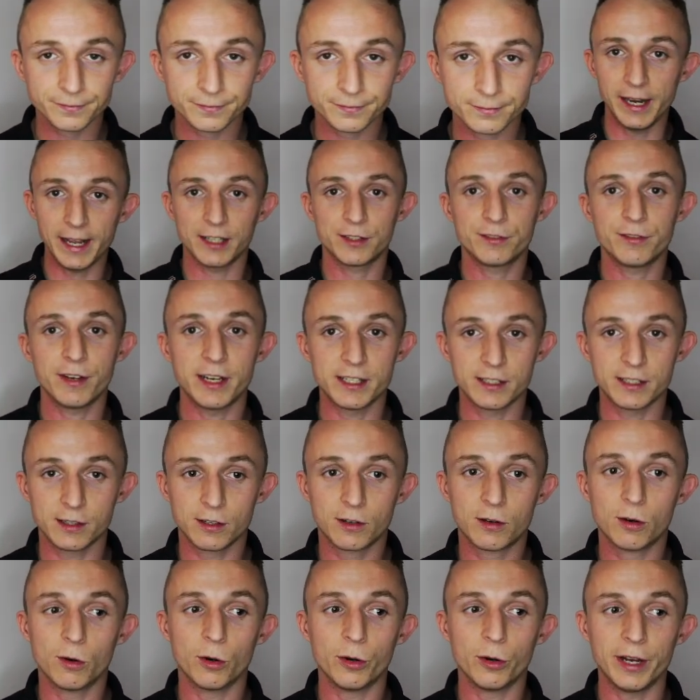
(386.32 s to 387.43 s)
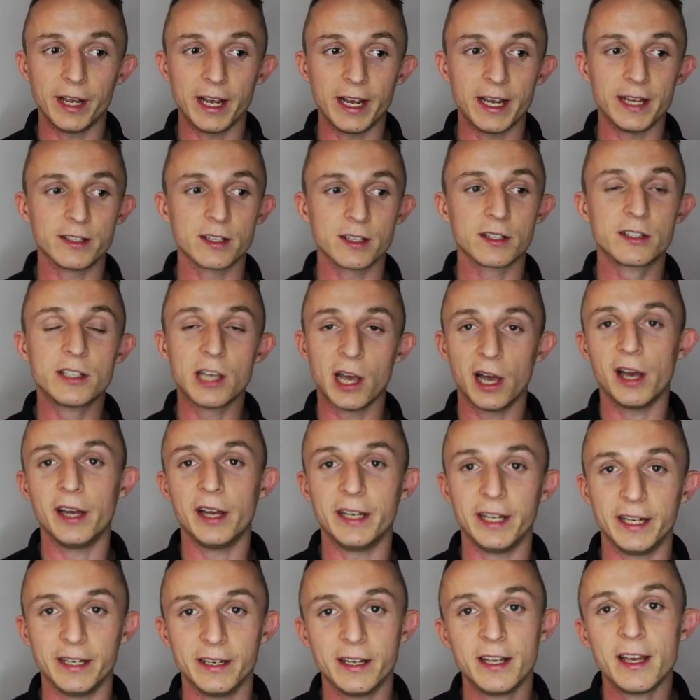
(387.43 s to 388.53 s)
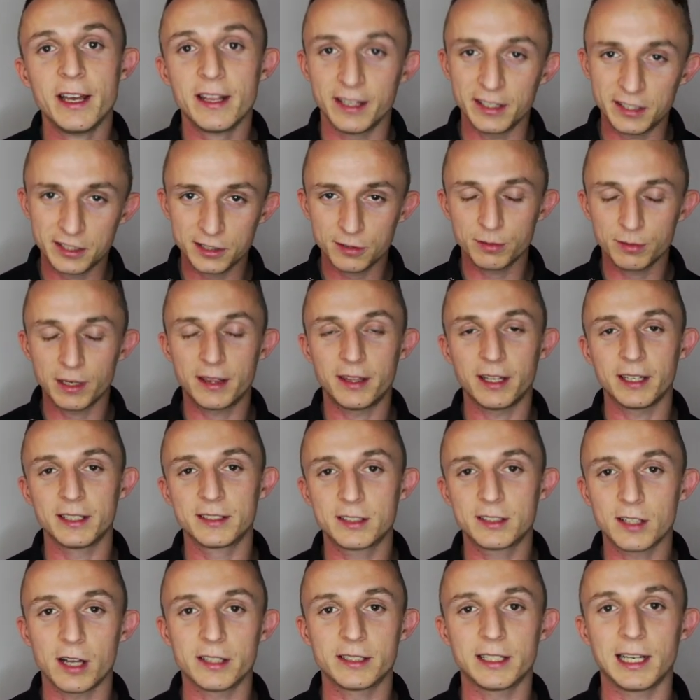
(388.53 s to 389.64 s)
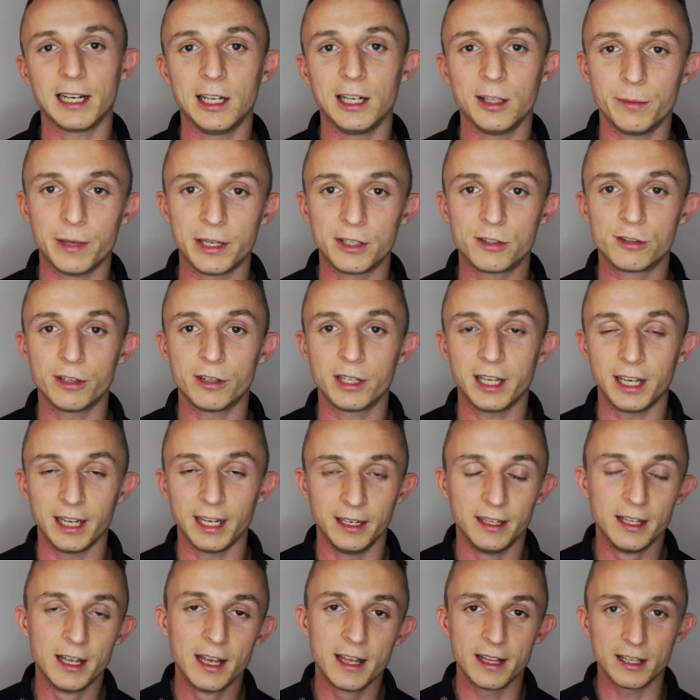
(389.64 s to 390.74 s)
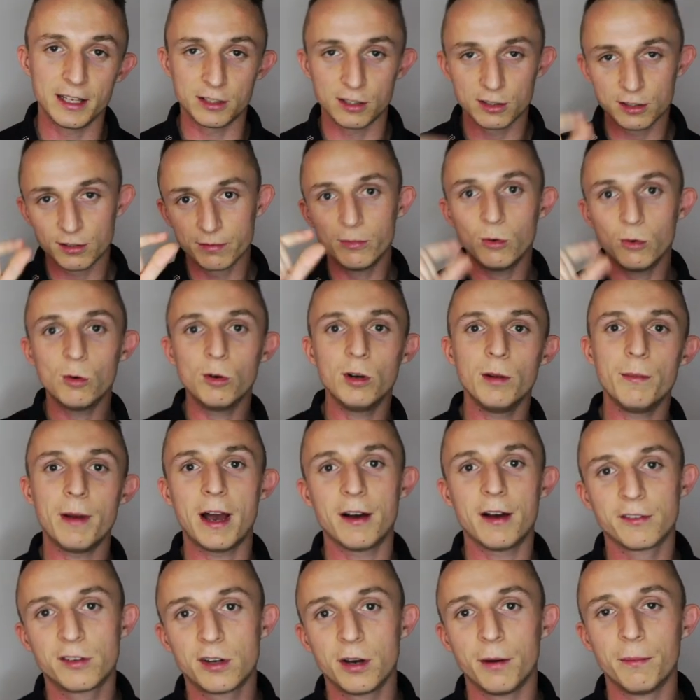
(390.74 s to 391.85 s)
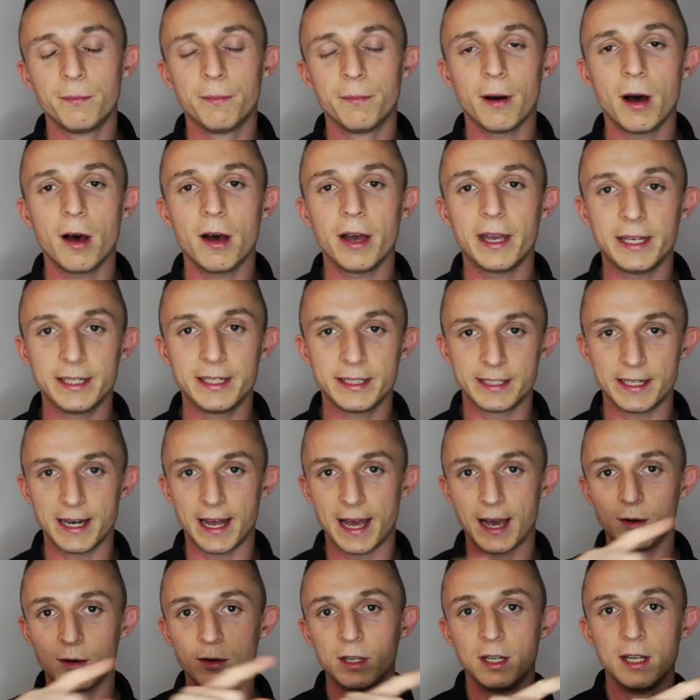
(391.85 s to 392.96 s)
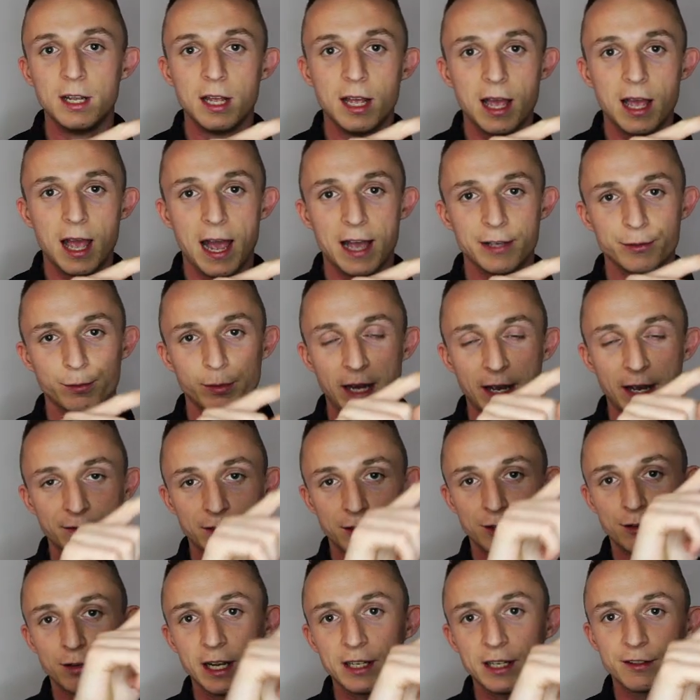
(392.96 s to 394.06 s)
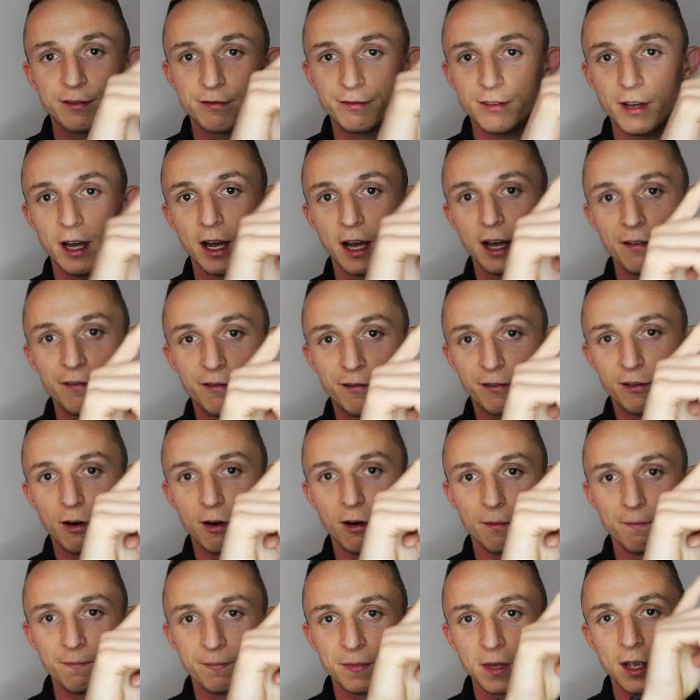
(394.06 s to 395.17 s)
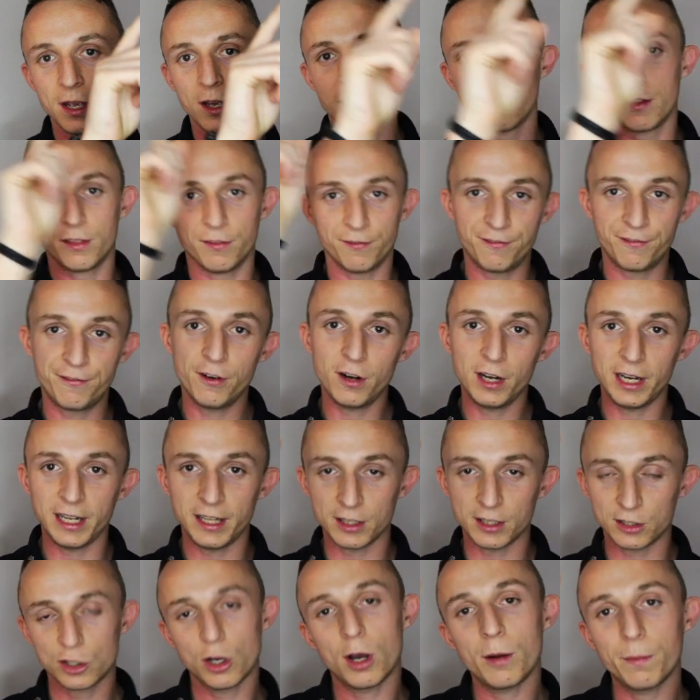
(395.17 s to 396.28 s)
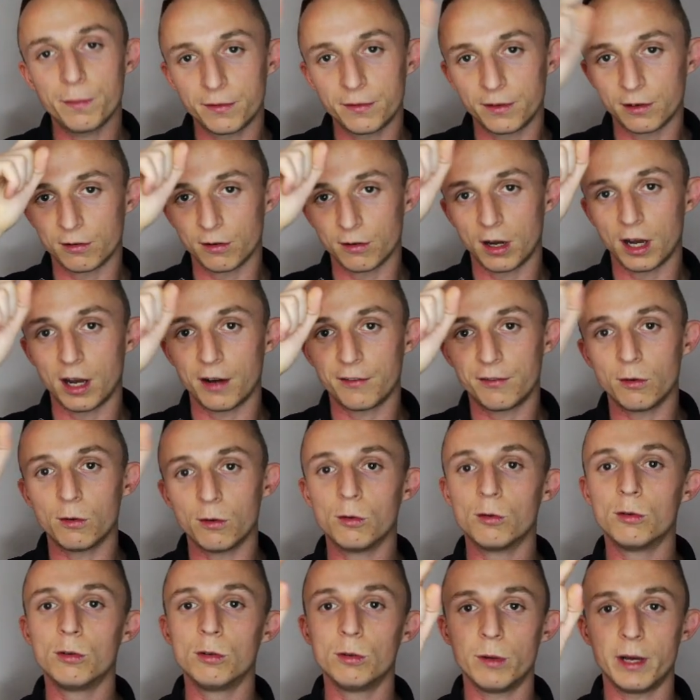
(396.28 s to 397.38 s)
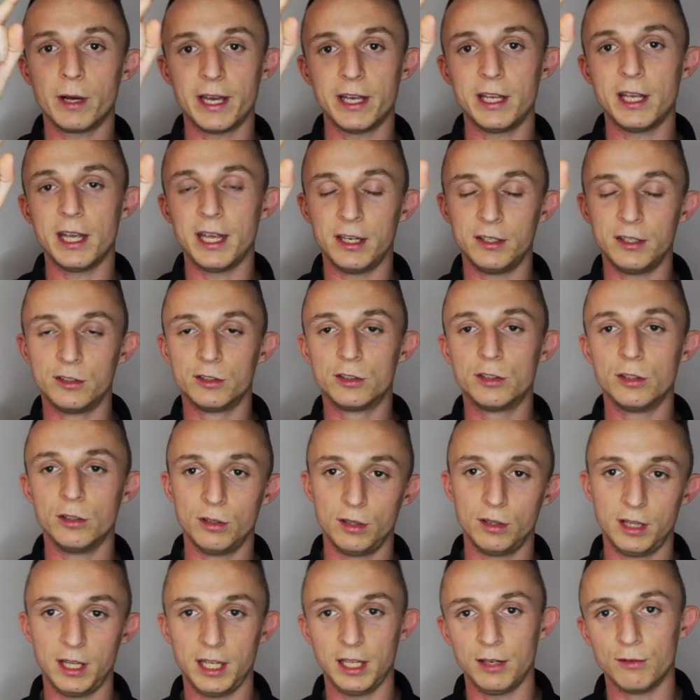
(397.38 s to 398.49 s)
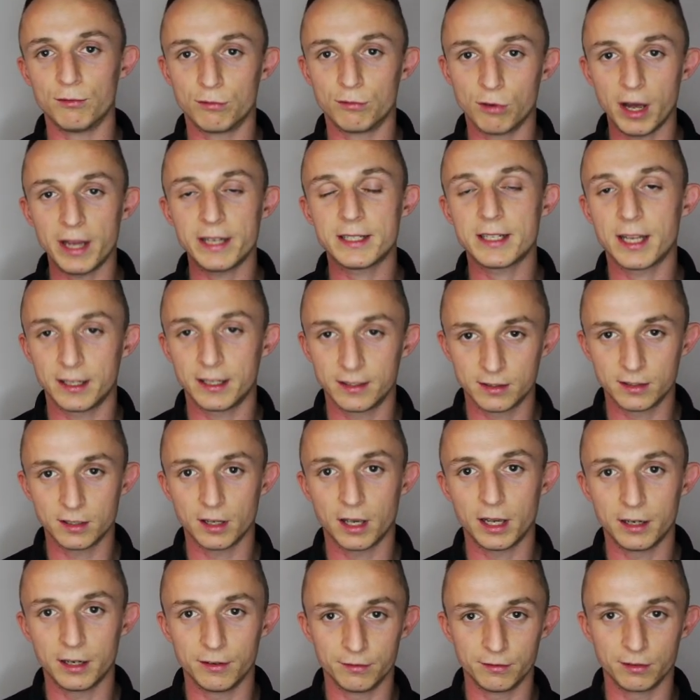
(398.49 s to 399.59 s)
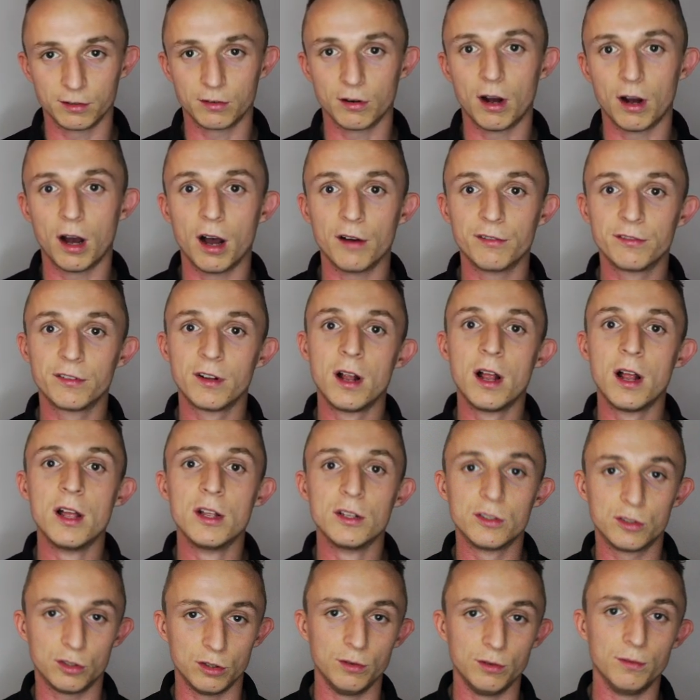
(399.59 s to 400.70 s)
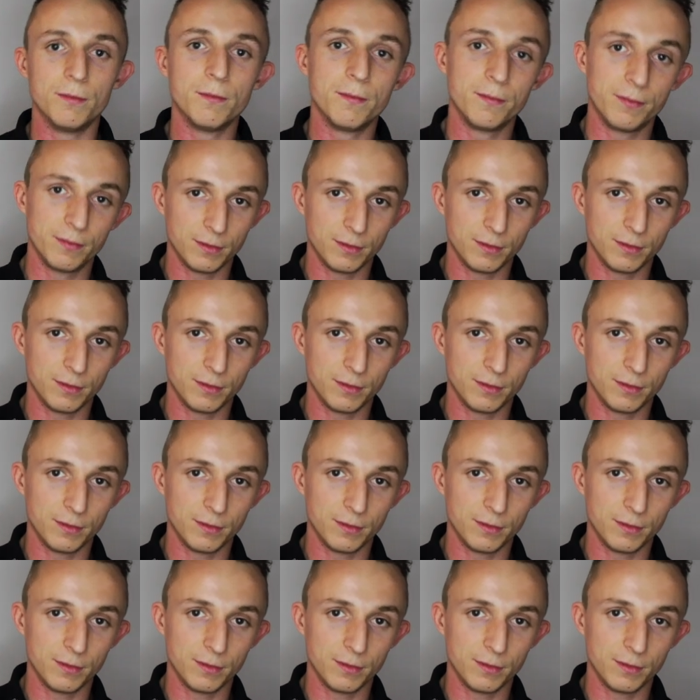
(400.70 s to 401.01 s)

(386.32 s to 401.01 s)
The next phase of the corner is turning. This is where things start to get a little bit tricky. There's a small amount of combined now, as we have to transfer from fully at the top of the graph all the way into the right hand side of the graph to